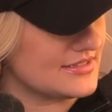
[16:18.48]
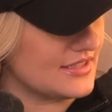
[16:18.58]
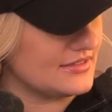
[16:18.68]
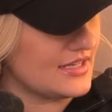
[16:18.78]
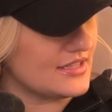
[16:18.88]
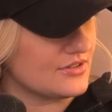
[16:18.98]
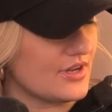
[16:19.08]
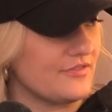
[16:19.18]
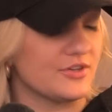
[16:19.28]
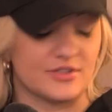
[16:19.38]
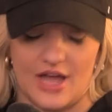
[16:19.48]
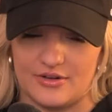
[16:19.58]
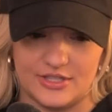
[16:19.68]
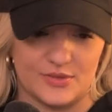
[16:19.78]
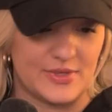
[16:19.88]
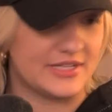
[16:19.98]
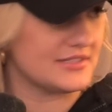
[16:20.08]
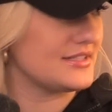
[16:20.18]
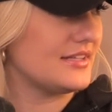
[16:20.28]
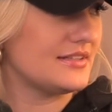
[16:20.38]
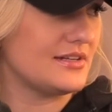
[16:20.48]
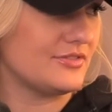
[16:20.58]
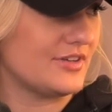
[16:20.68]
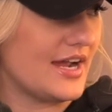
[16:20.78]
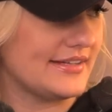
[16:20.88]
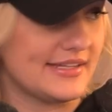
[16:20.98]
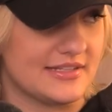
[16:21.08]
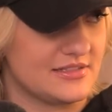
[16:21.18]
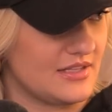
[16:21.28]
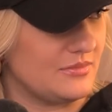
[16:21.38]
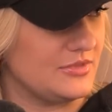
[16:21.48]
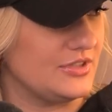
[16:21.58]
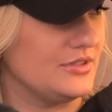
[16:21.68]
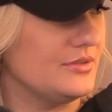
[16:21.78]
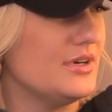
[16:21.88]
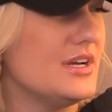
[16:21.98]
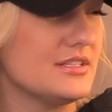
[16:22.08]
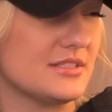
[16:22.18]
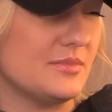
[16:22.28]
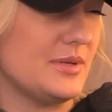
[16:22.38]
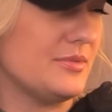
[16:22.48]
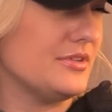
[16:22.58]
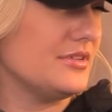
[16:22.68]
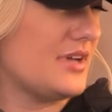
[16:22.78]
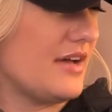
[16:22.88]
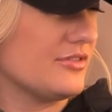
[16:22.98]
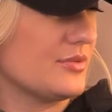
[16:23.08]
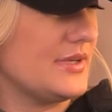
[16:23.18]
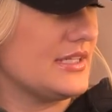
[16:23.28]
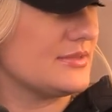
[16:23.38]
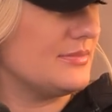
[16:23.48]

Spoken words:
Sunday, if you're counting your week Sunday to Friday as some do. Some people have their weeks